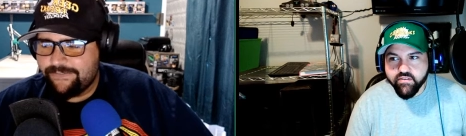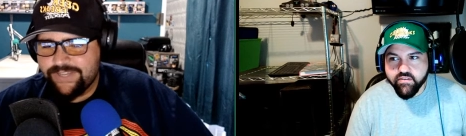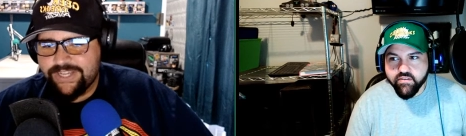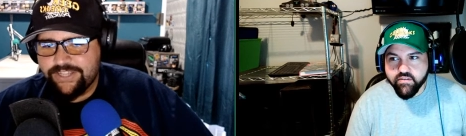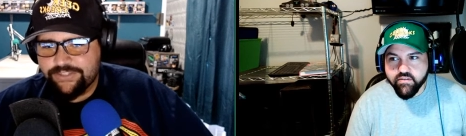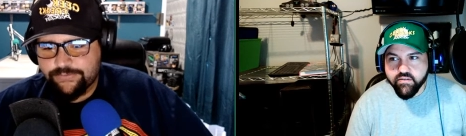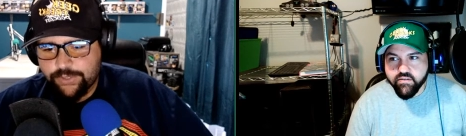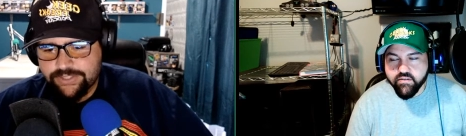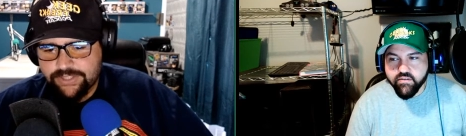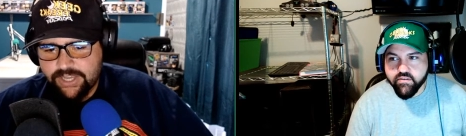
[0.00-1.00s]
Speaker 1: Vin Diesel
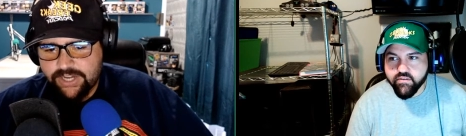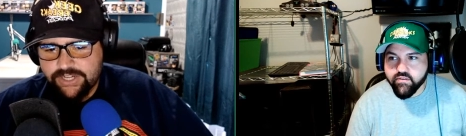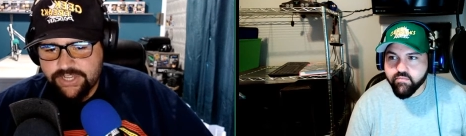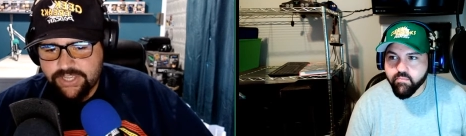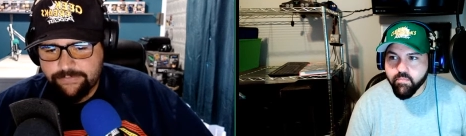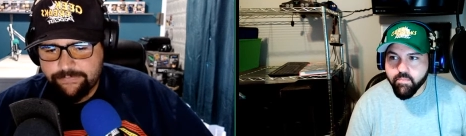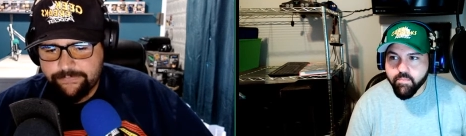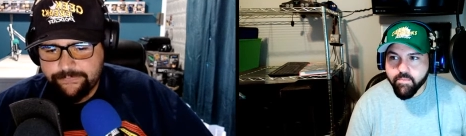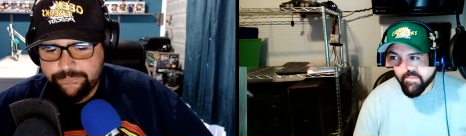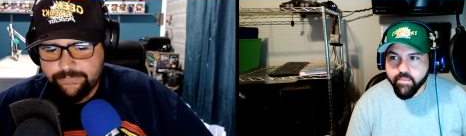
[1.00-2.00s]
voiced the Iron Giant.
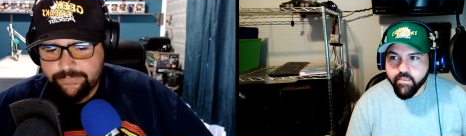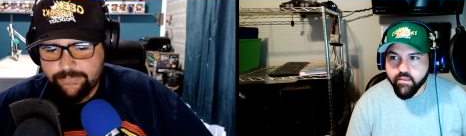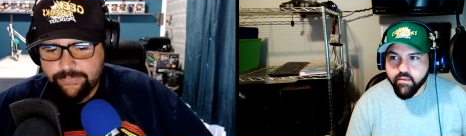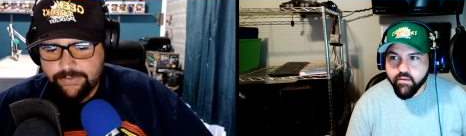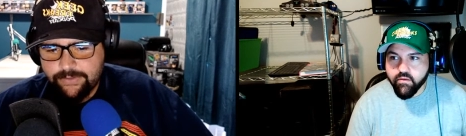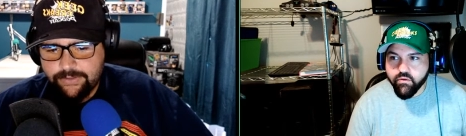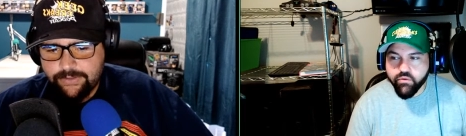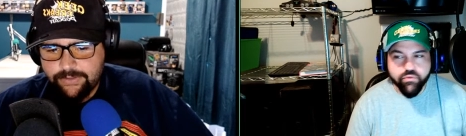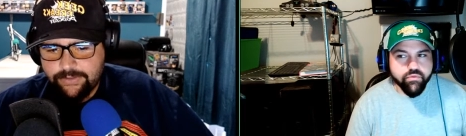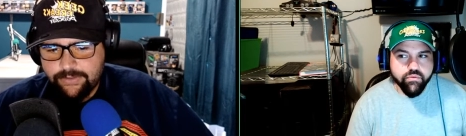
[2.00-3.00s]

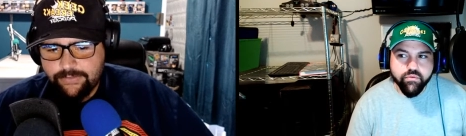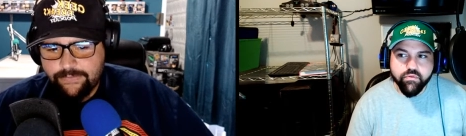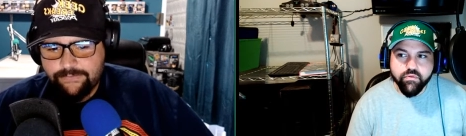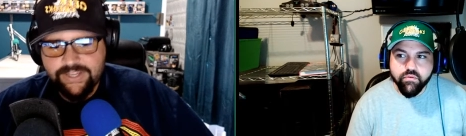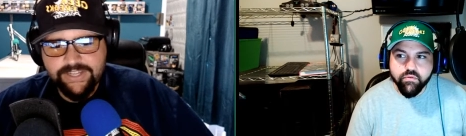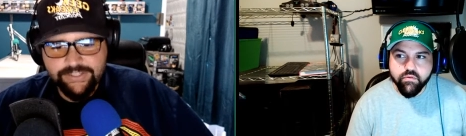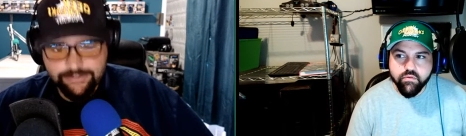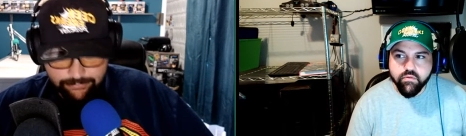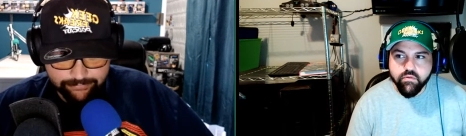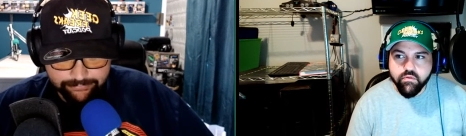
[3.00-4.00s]
Who? Vin
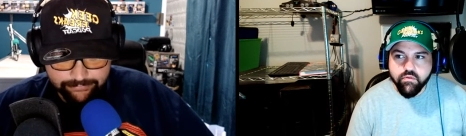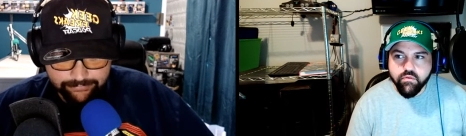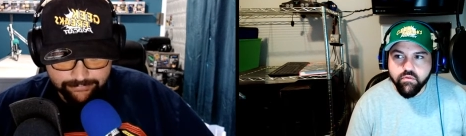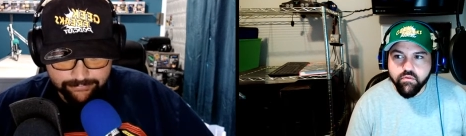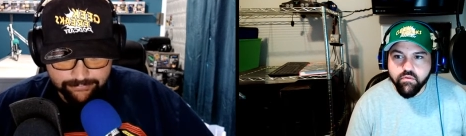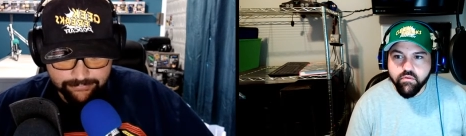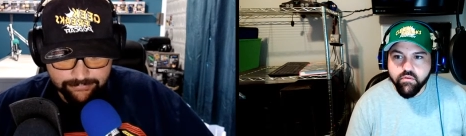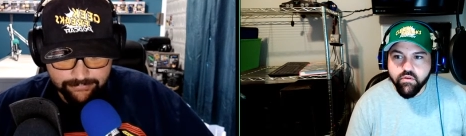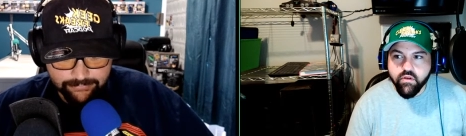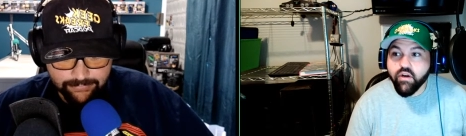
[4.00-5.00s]
Diesel.
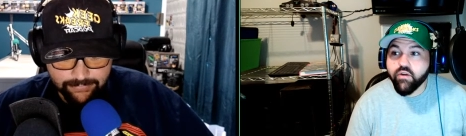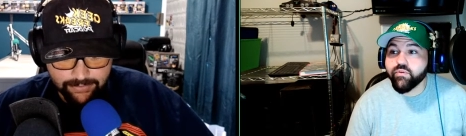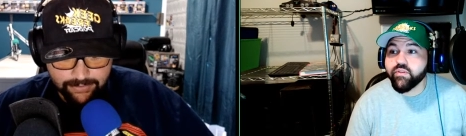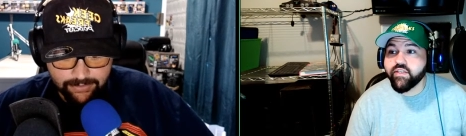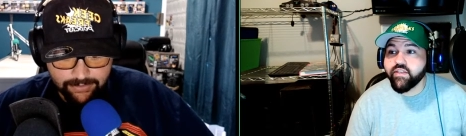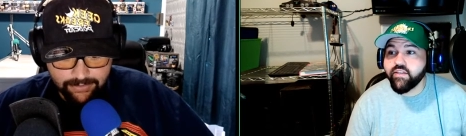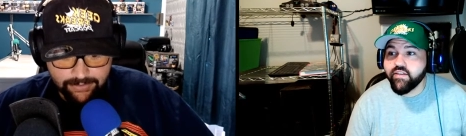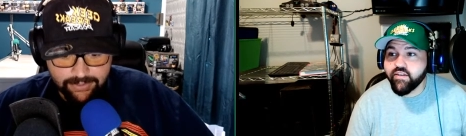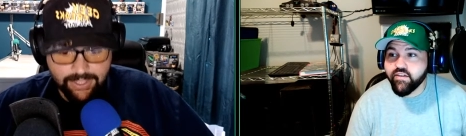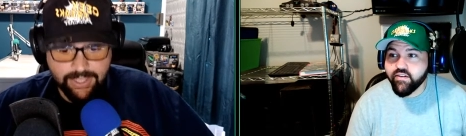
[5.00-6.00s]
Oh really?
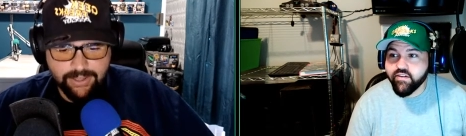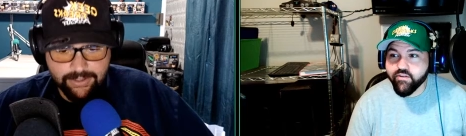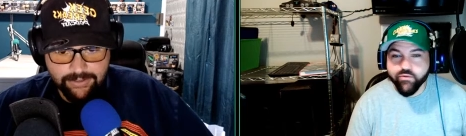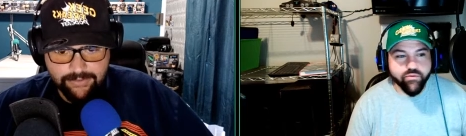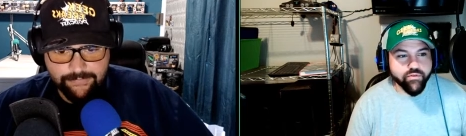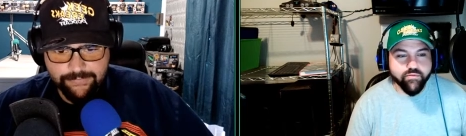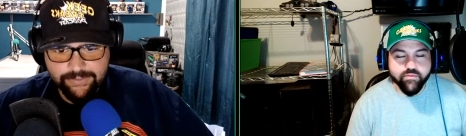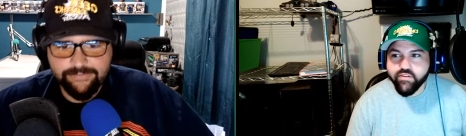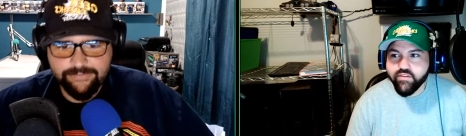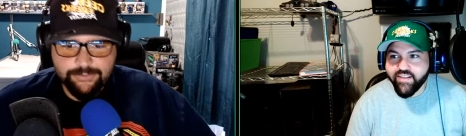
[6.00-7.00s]
Yeah. Oh Groot.
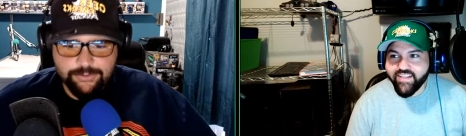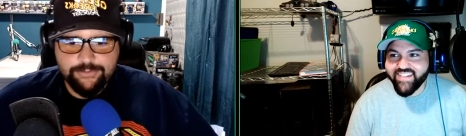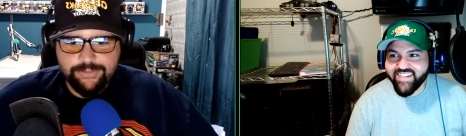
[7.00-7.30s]
Yeah, Groot.